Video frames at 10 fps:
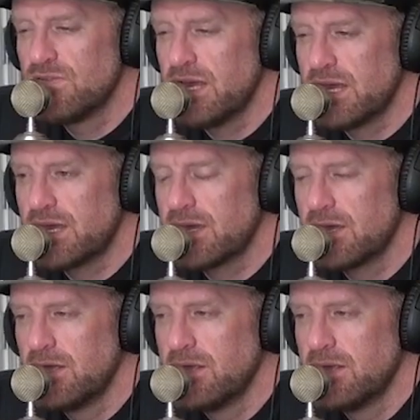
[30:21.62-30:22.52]
like,
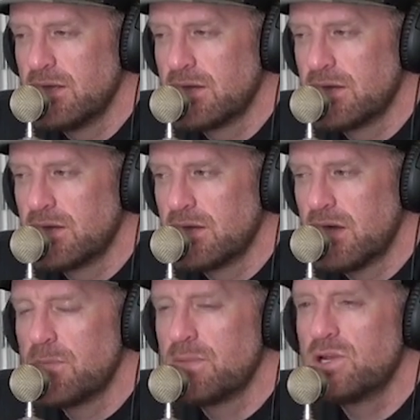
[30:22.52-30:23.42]

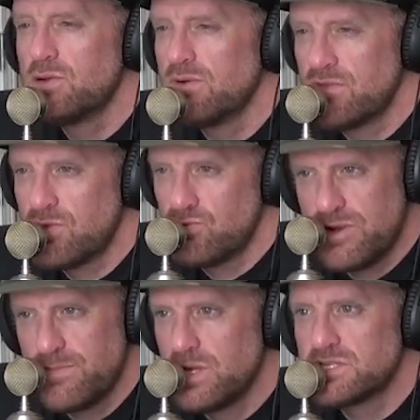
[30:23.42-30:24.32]
I'm going to do it for
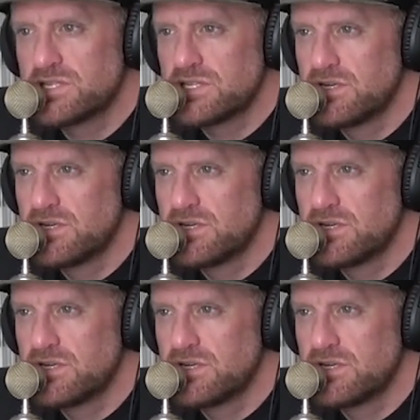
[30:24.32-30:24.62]
3 months?